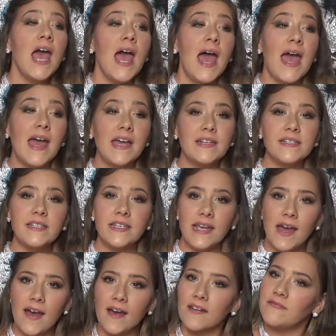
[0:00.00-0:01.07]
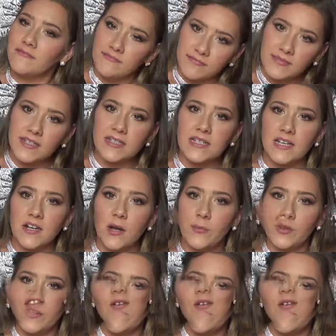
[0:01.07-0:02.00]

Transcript: And yeah, let's get on with it.